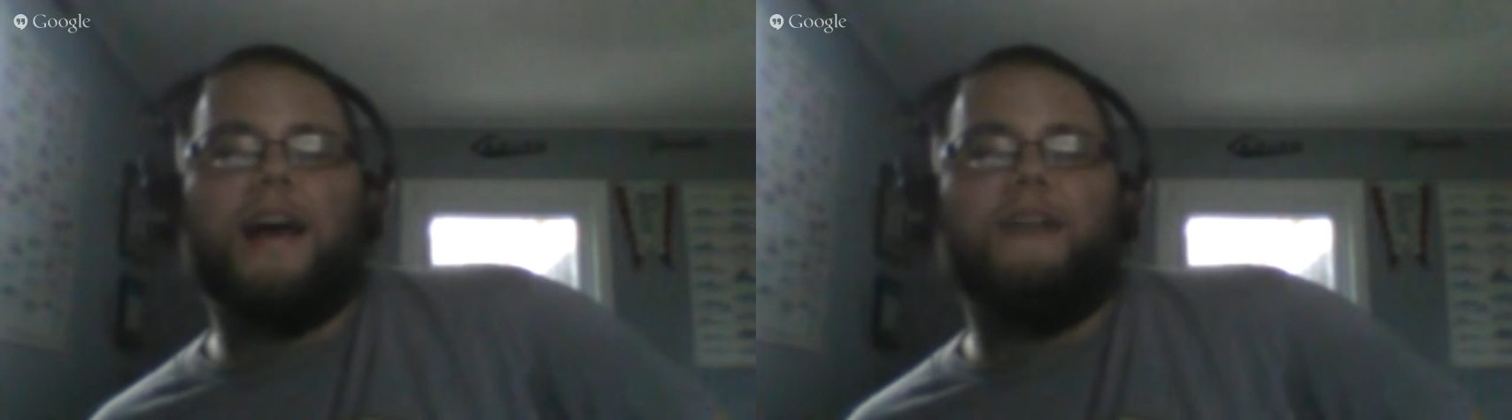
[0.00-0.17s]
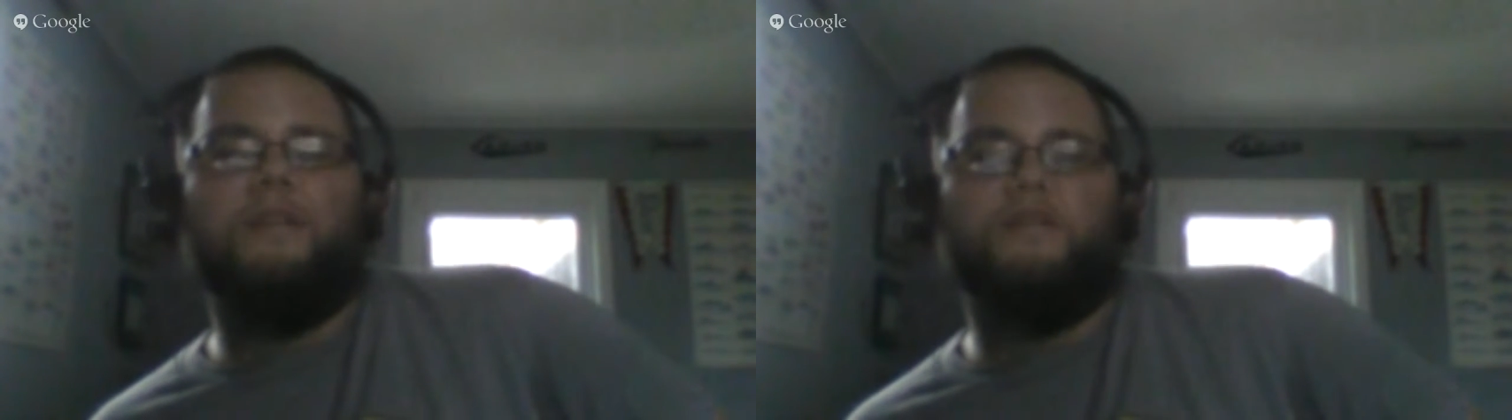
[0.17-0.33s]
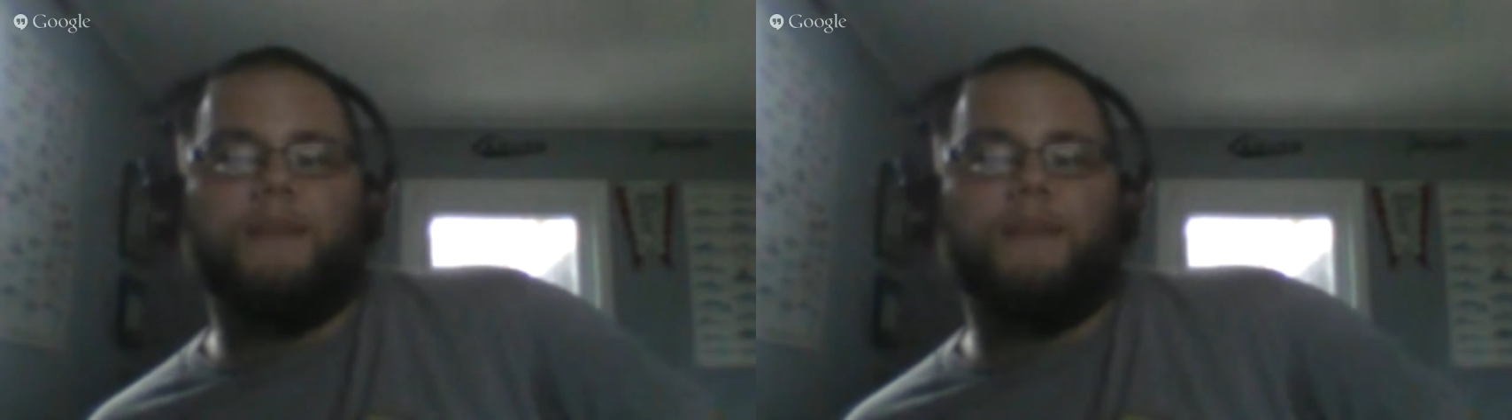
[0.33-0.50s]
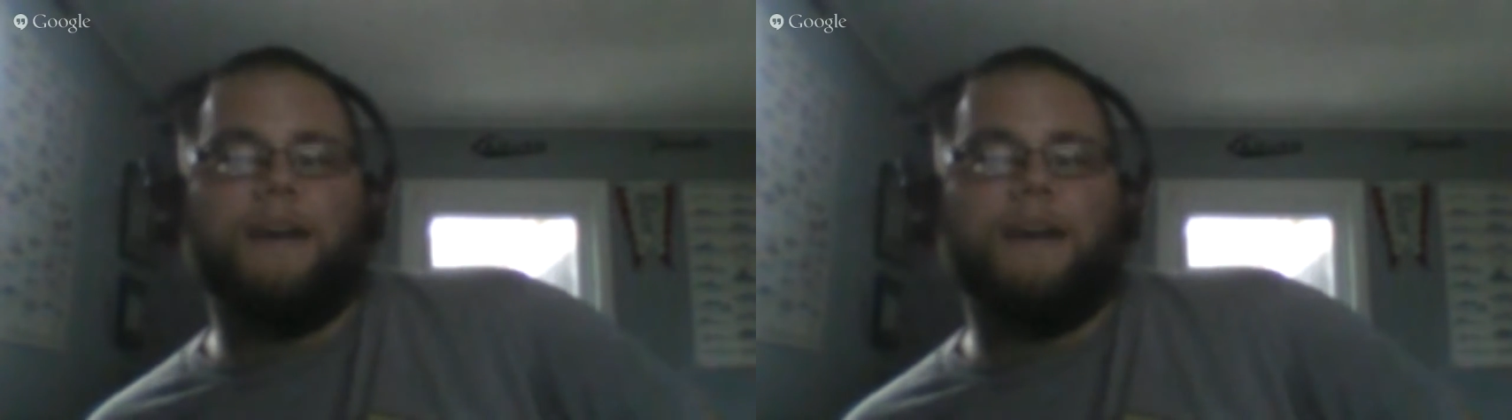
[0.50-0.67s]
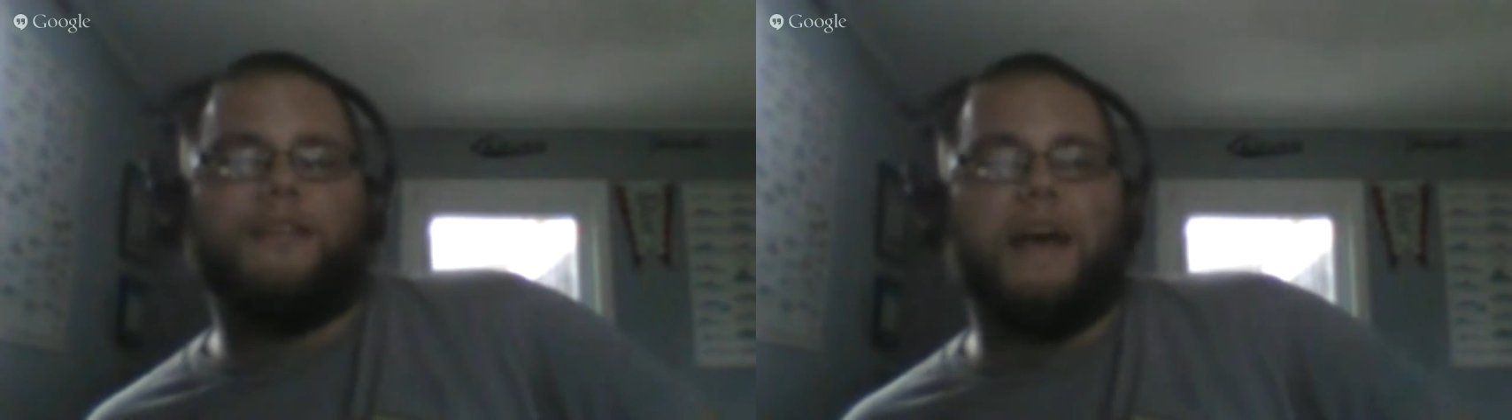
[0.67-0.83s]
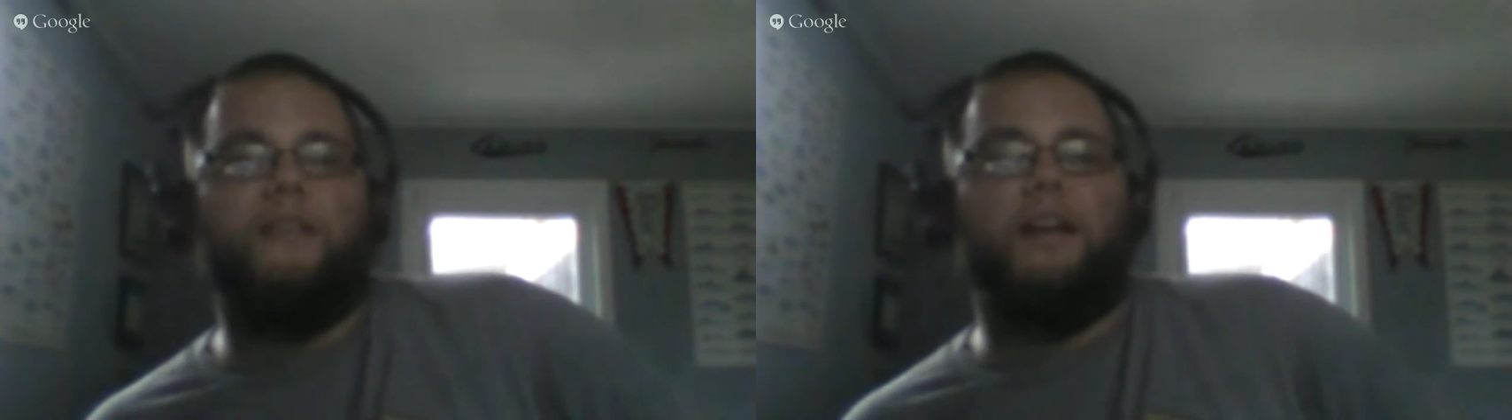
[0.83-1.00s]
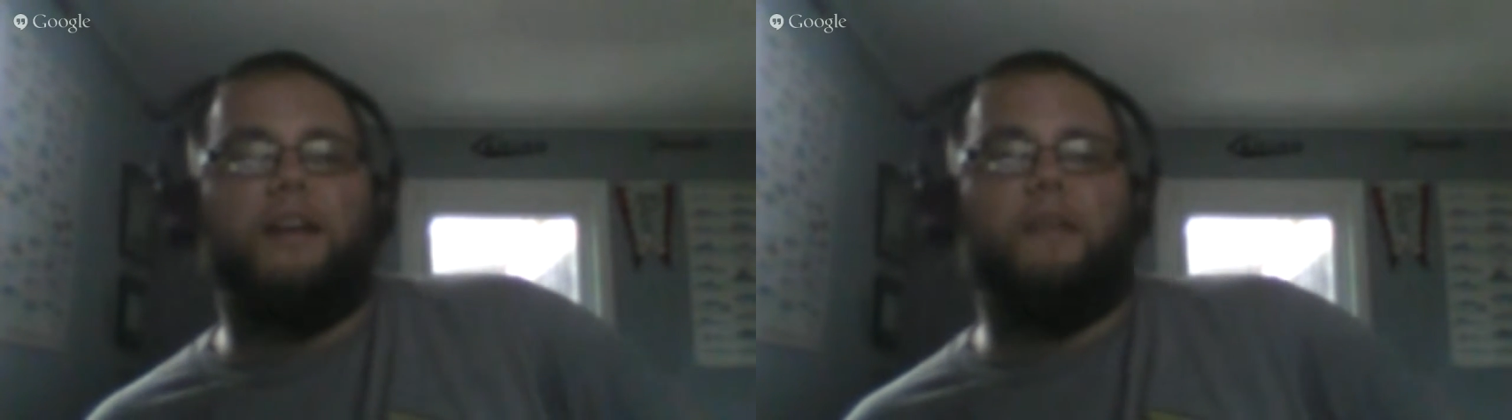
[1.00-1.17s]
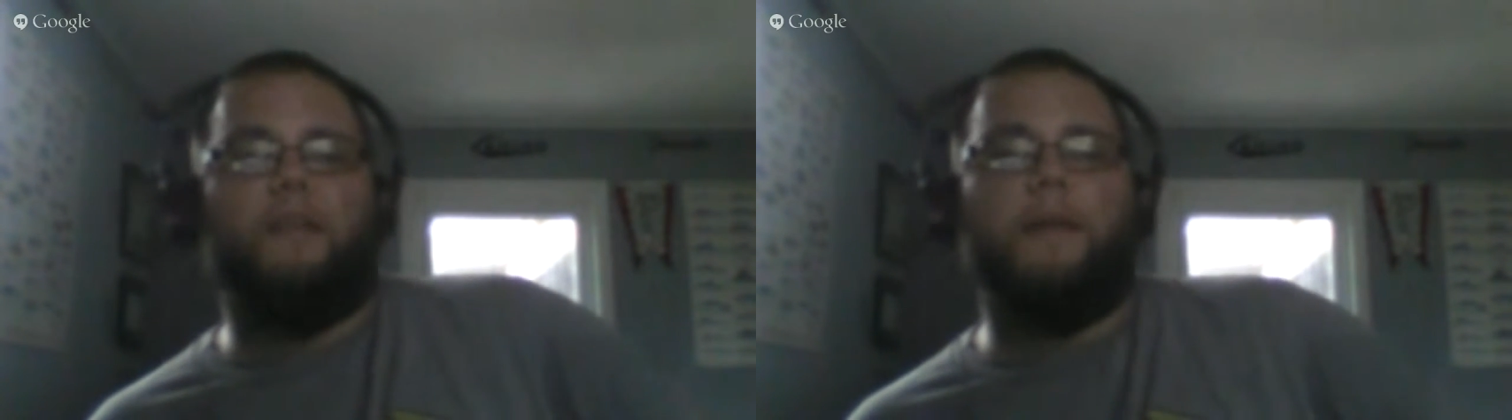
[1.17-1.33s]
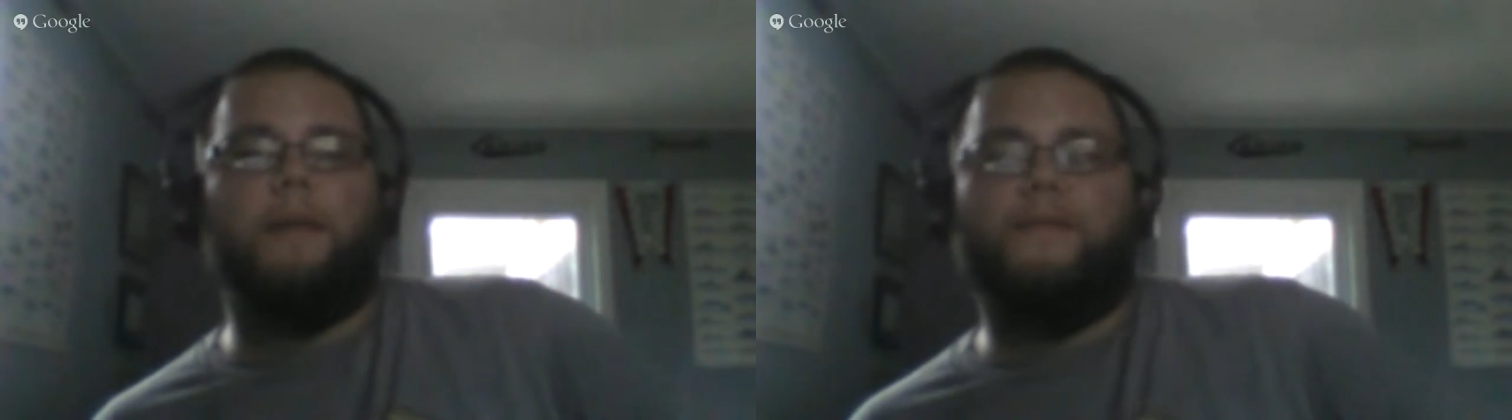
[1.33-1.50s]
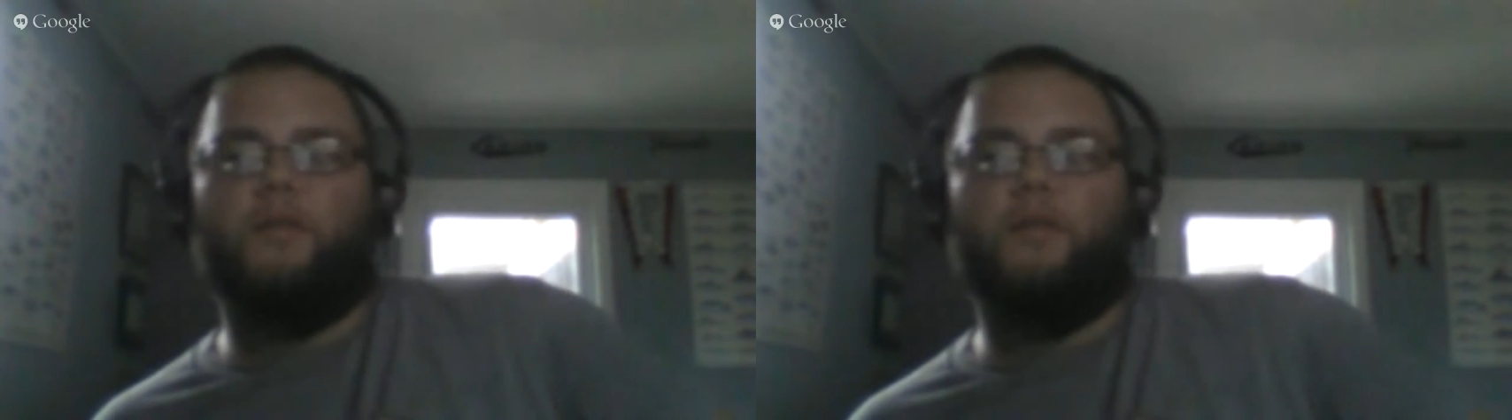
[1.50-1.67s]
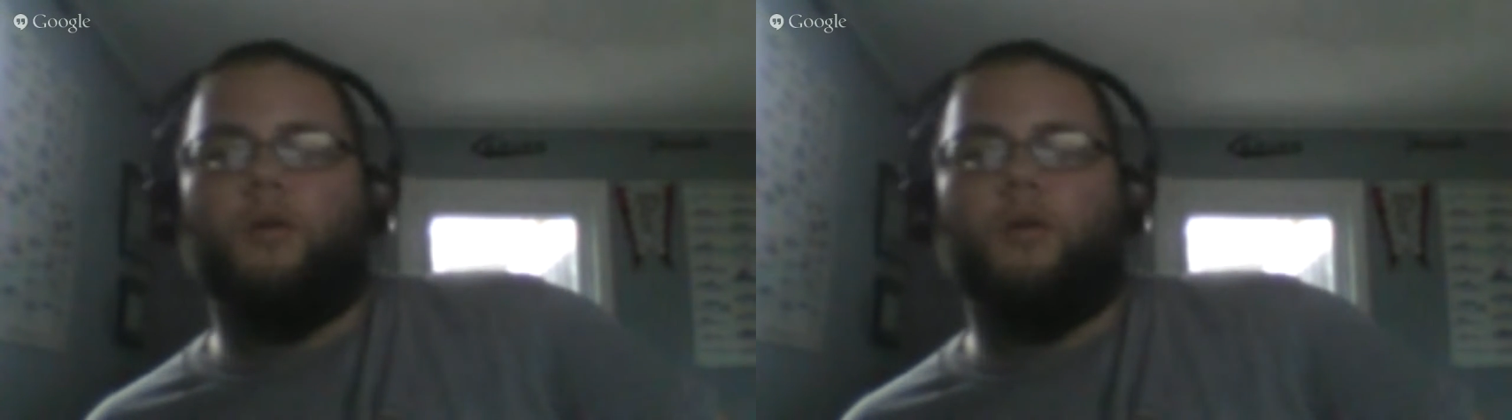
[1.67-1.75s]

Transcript: have those matches, have it at a pay-per-view.